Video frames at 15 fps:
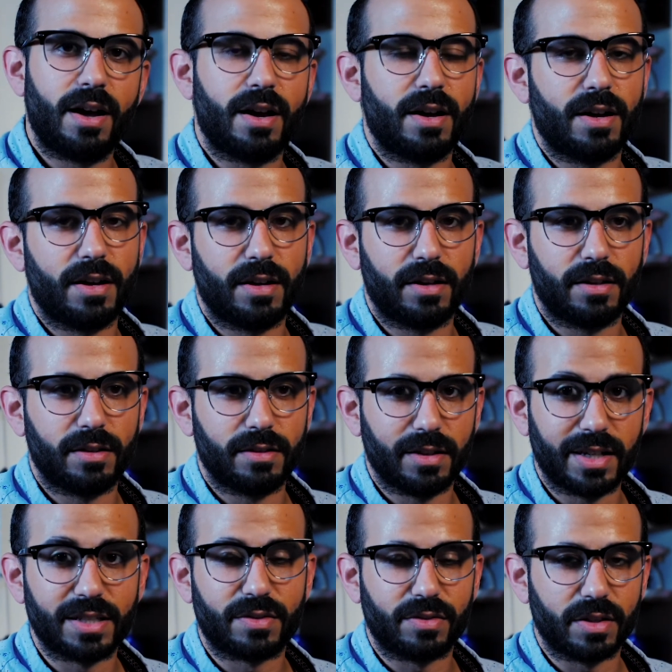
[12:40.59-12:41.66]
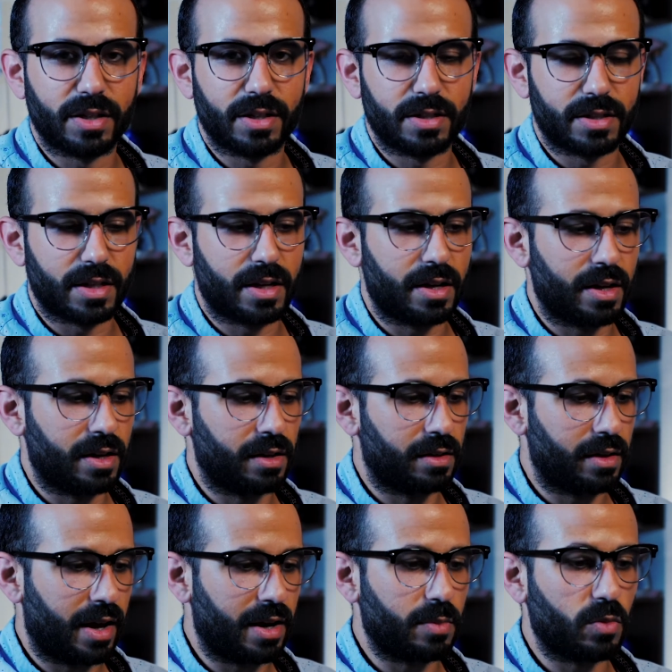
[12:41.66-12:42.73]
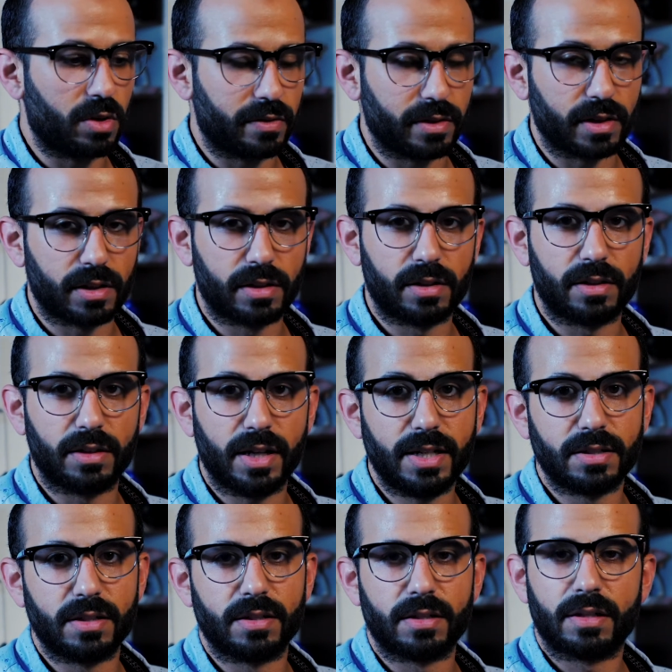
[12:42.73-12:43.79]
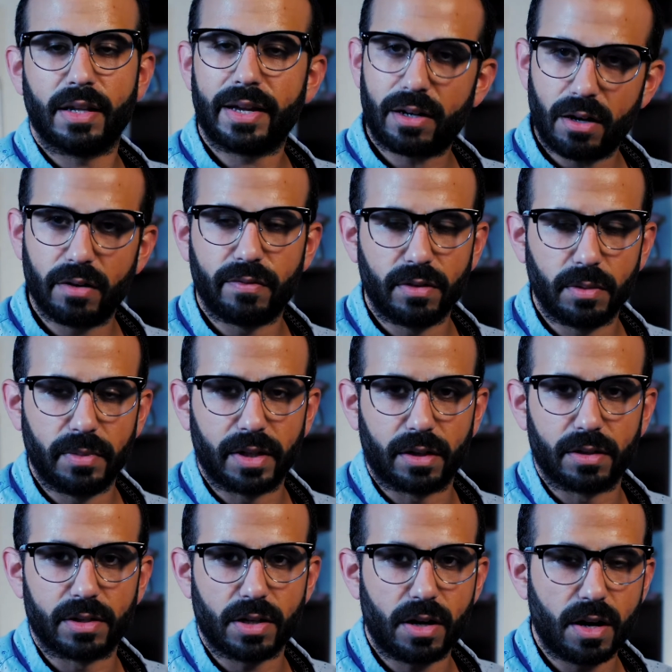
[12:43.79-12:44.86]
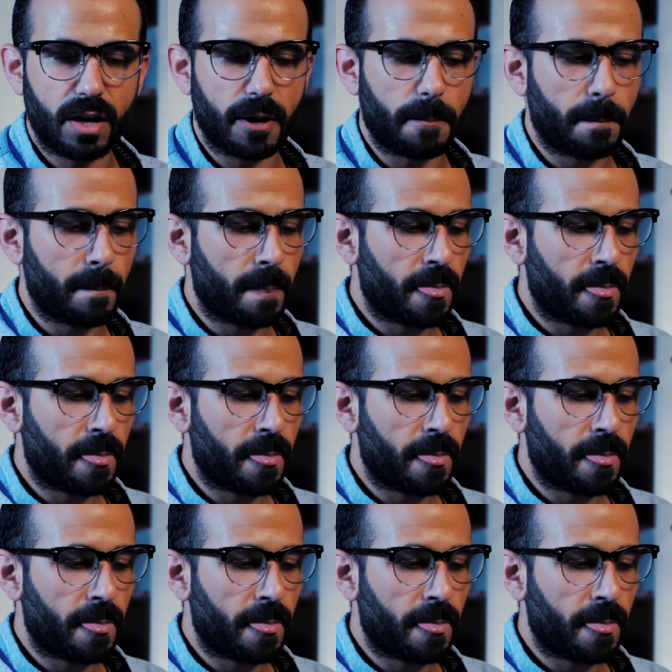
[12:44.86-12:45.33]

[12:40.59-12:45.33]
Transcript: lens flares and anamorphic lenses, like all filmmakers are.